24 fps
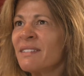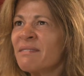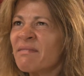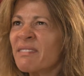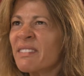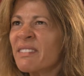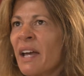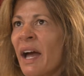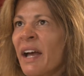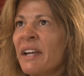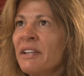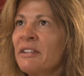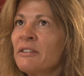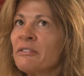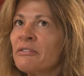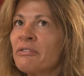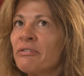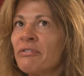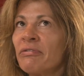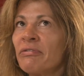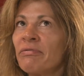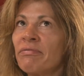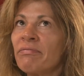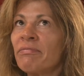kind of
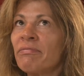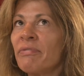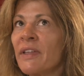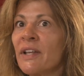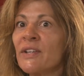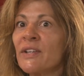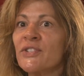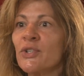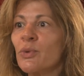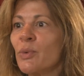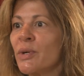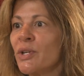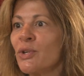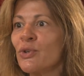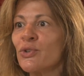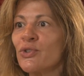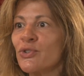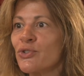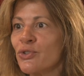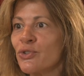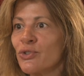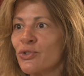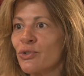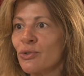things that we
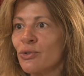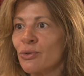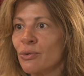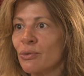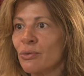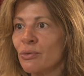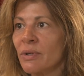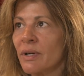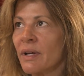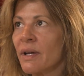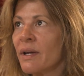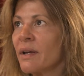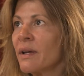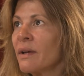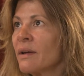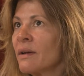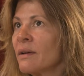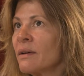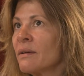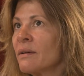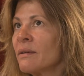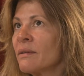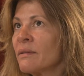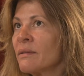used to do
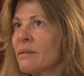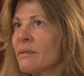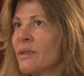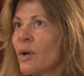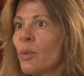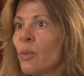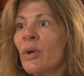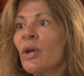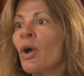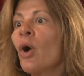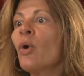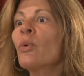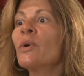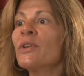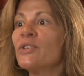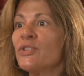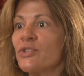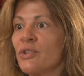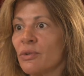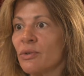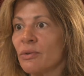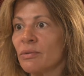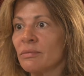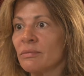that we always
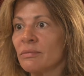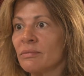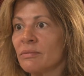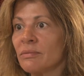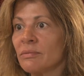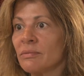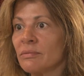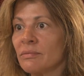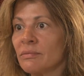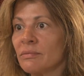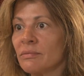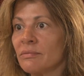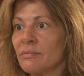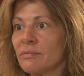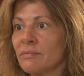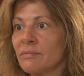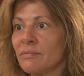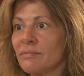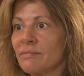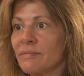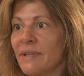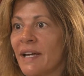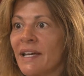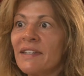do.
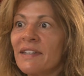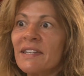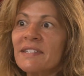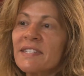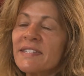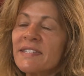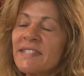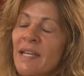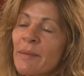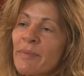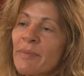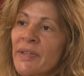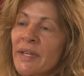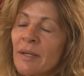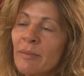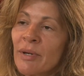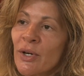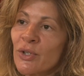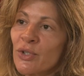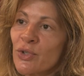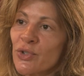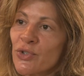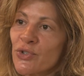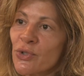And it's the same thing
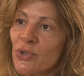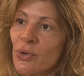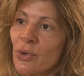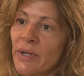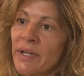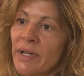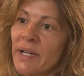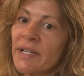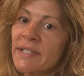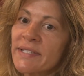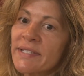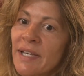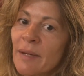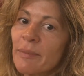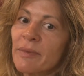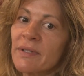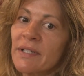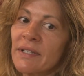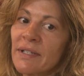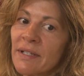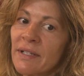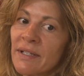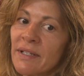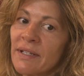about your story,
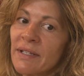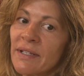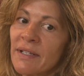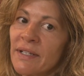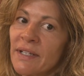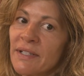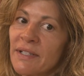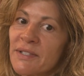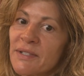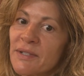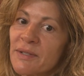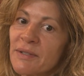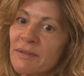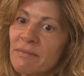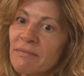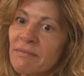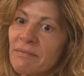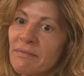except it's